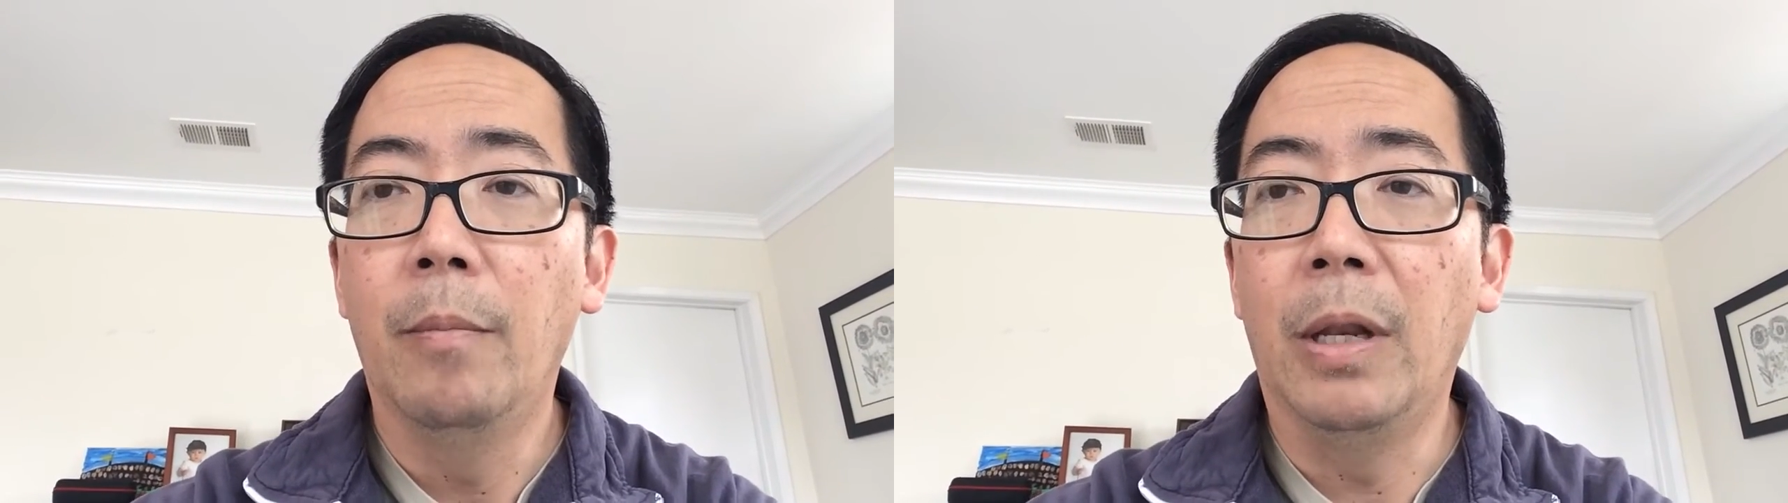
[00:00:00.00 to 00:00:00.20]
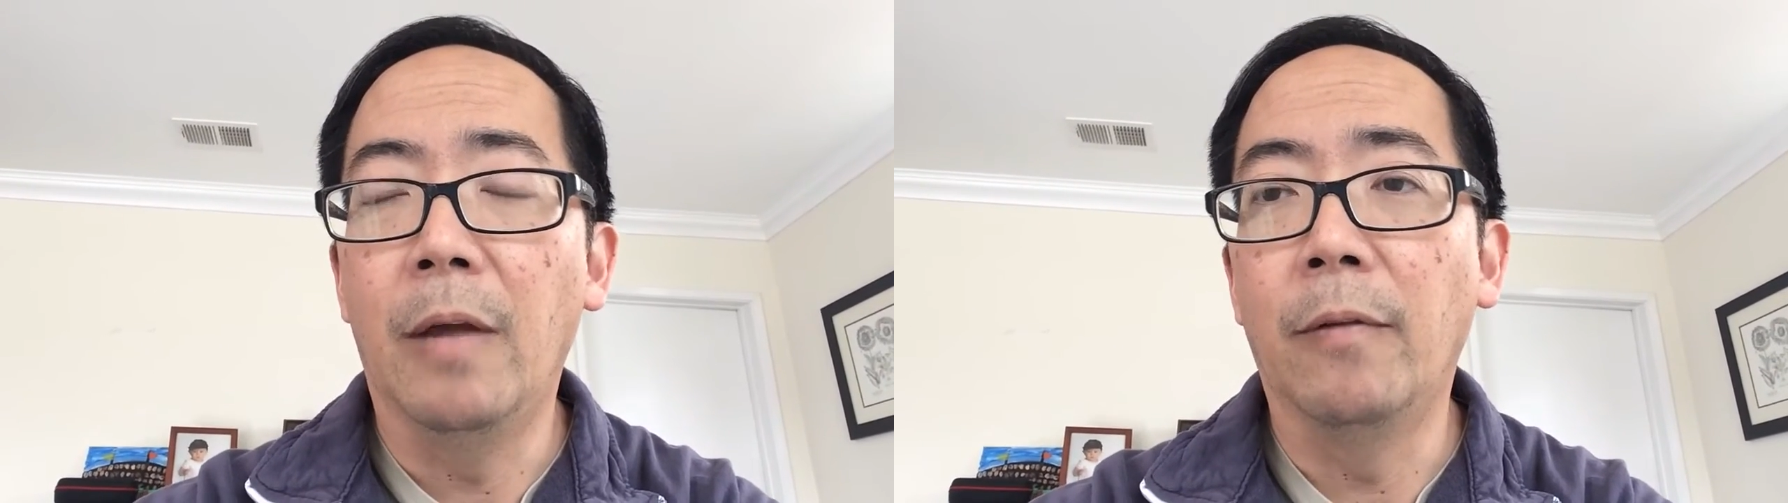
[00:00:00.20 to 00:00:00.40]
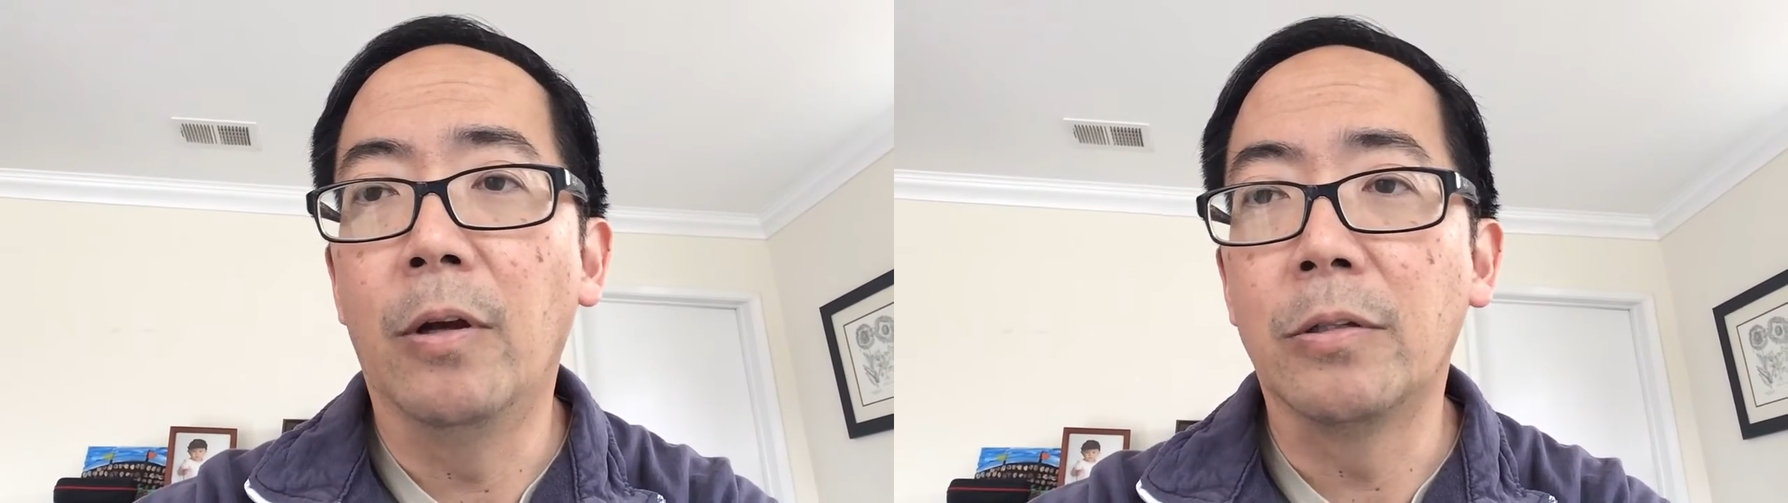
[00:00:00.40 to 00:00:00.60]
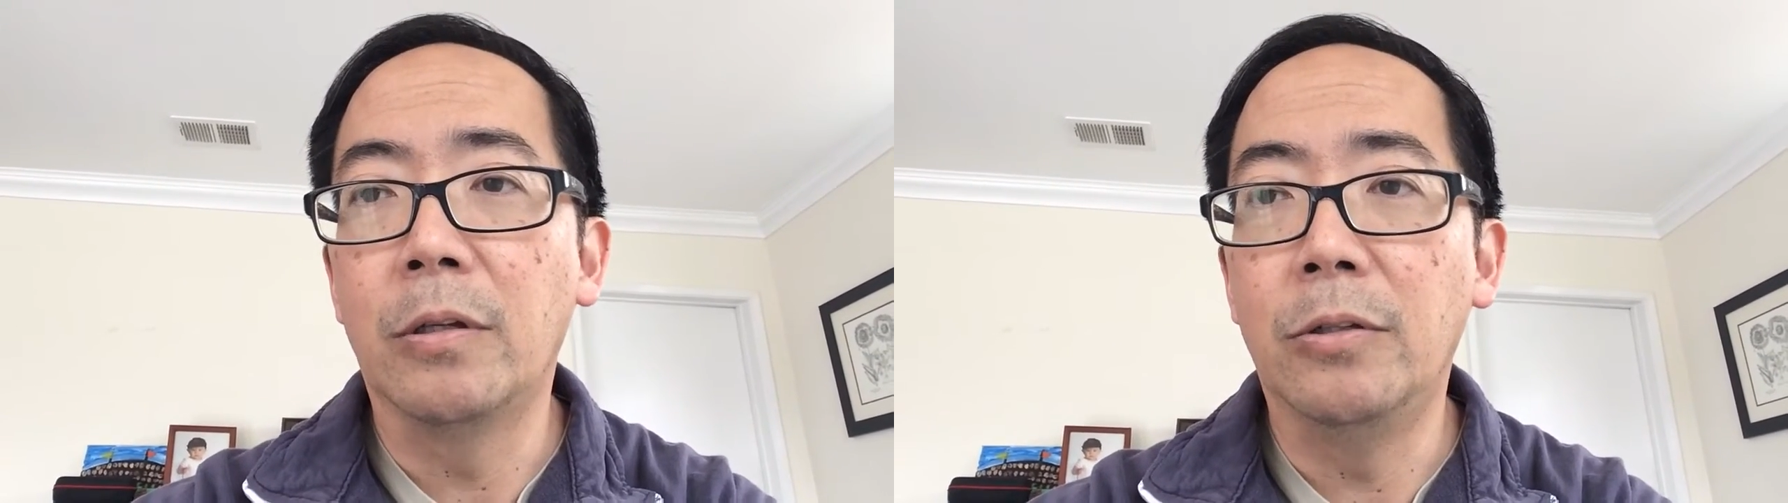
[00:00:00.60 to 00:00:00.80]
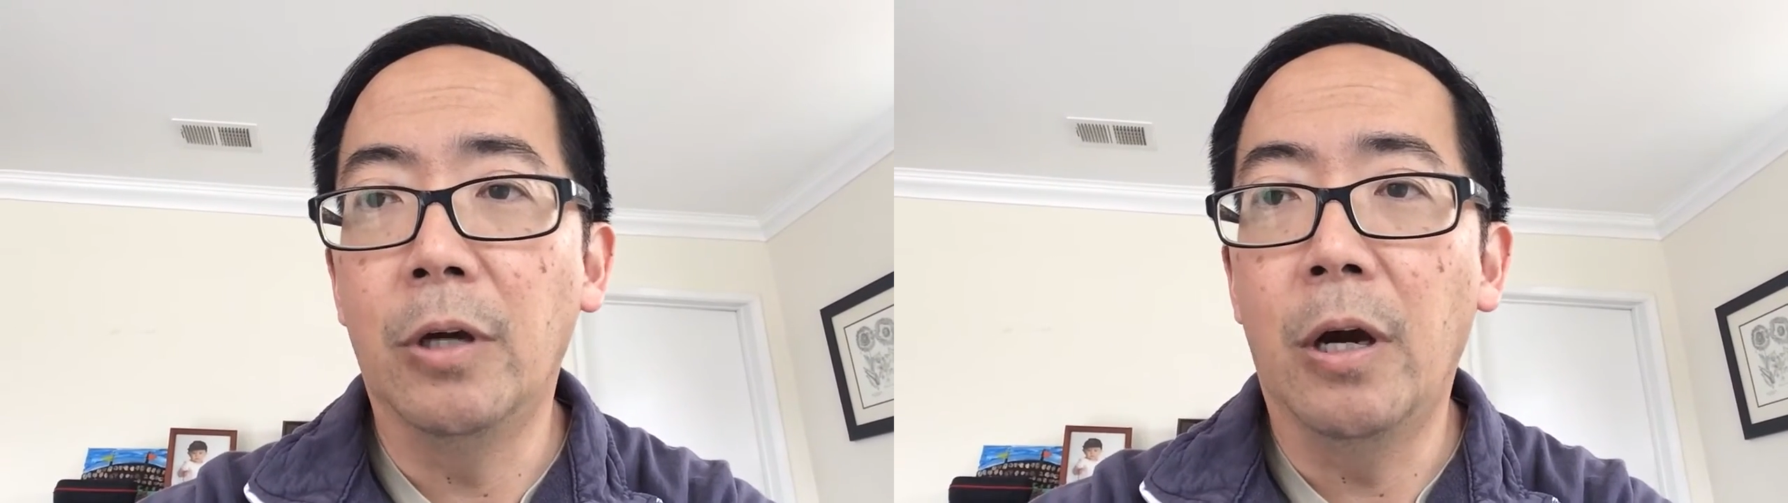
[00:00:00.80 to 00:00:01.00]
Many have lost
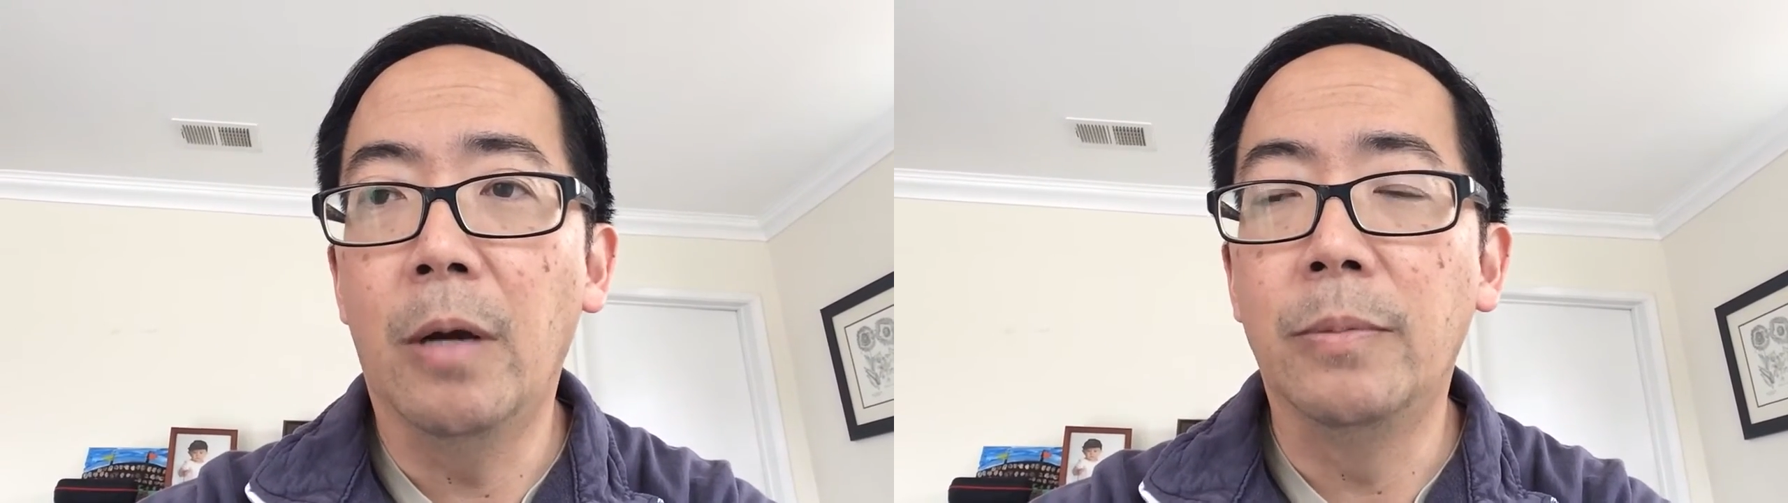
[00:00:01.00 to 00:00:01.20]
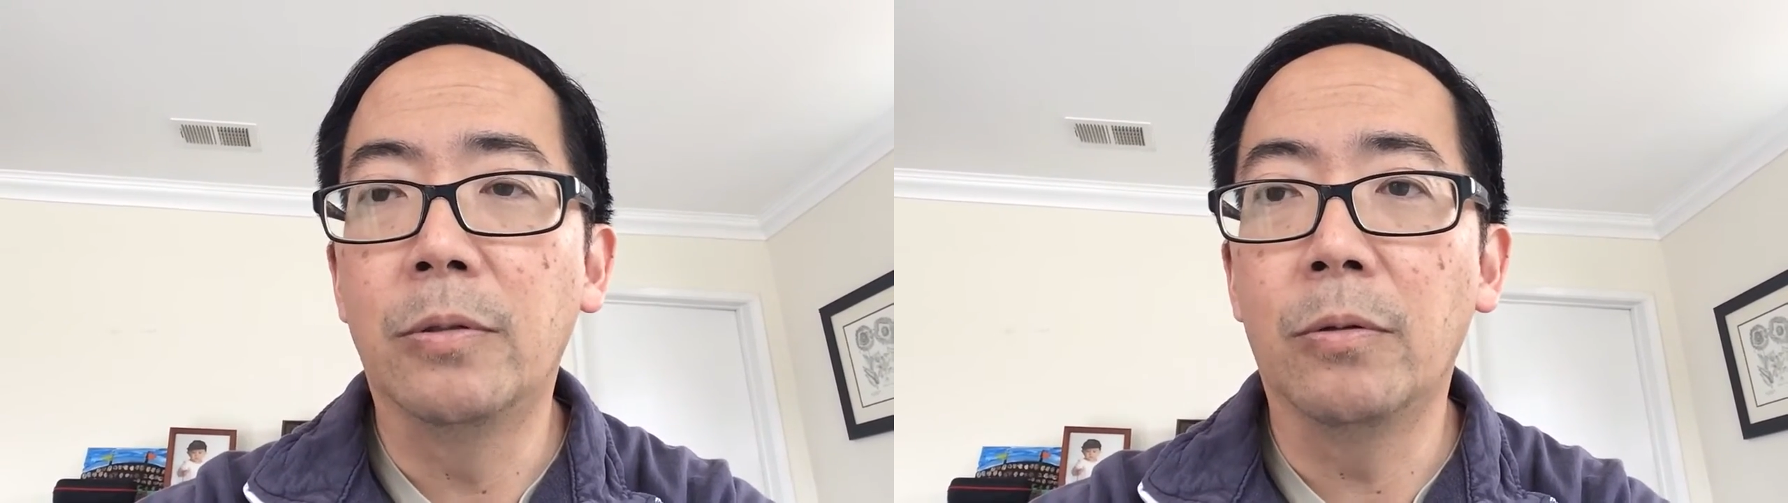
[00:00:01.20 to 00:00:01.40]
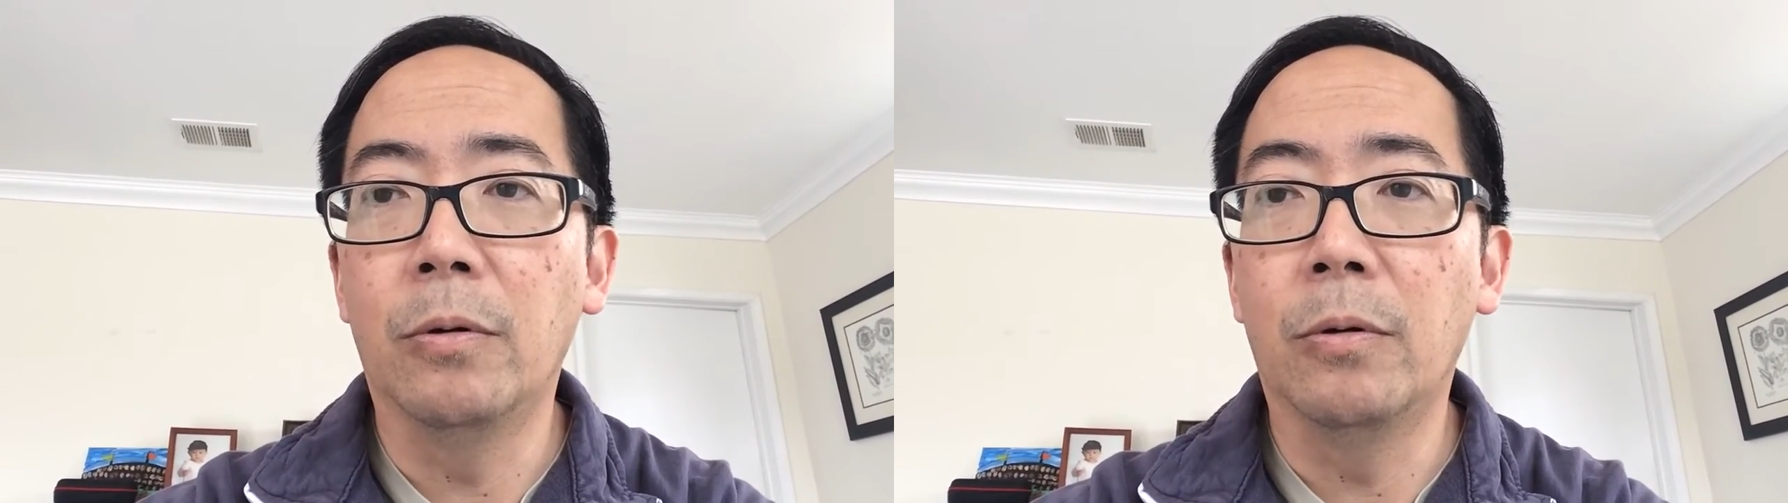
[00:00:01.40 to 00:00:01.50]
their jobs